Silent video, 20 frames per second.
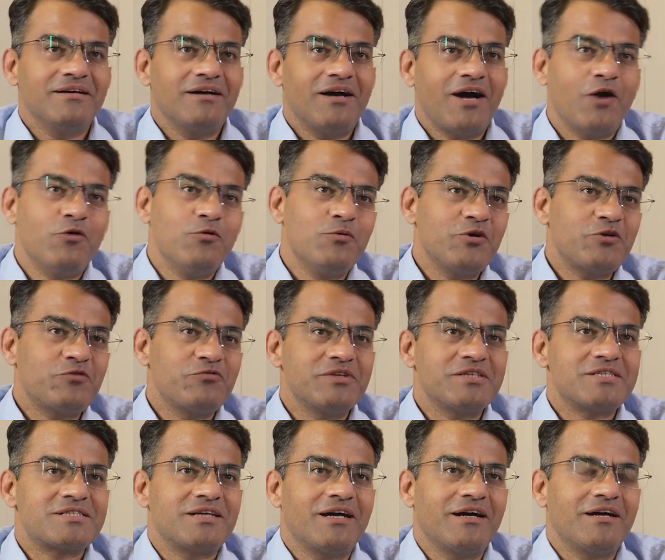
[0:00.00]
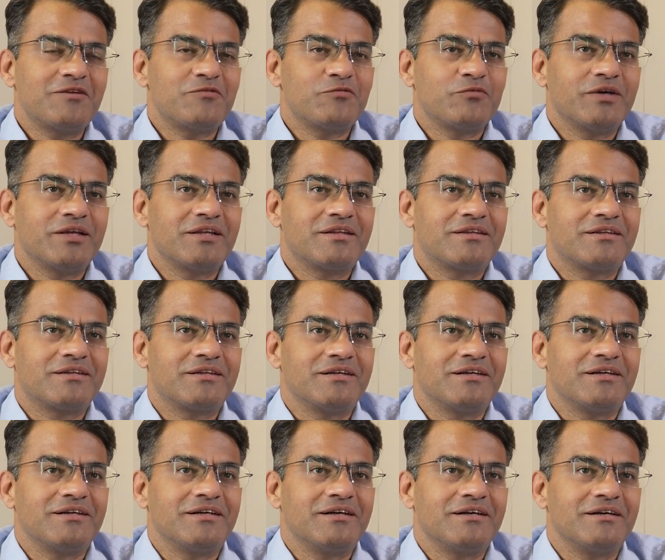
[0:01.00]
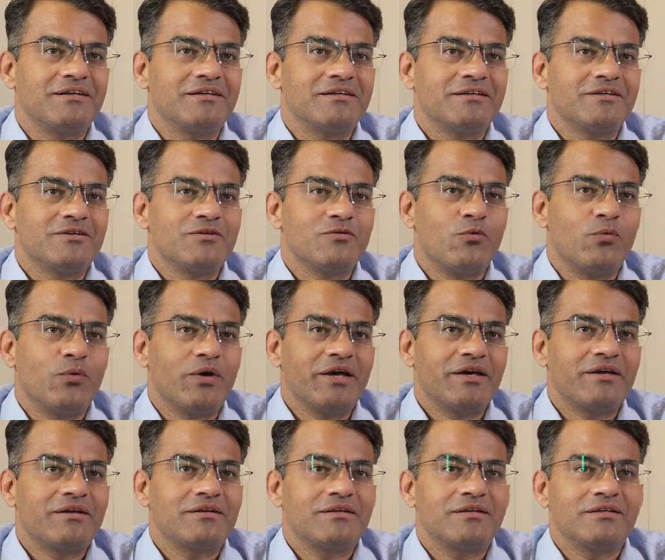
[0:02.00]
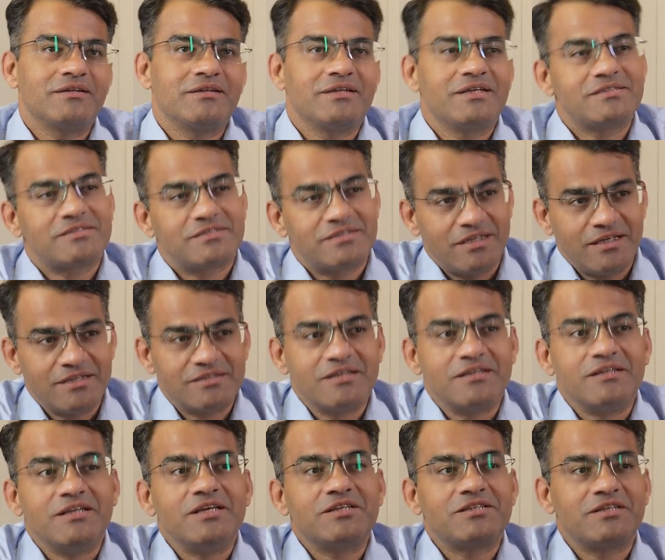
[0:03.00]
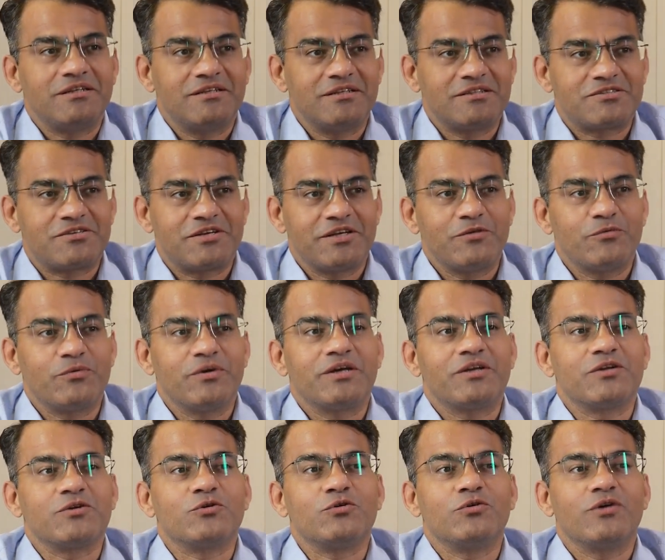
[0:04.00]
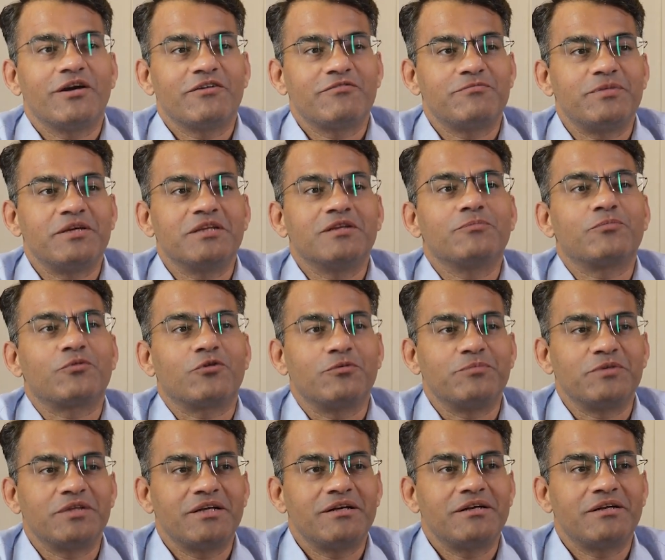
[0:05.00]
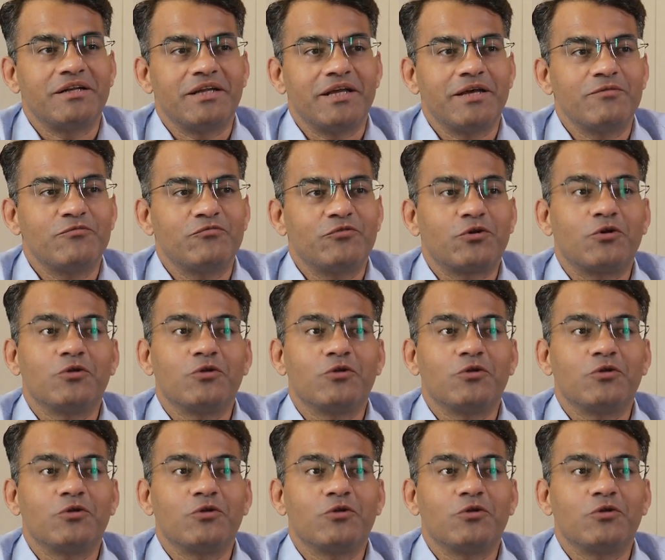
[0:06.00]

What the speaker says: about we start with where this is a niche industry where you have been a prominent name for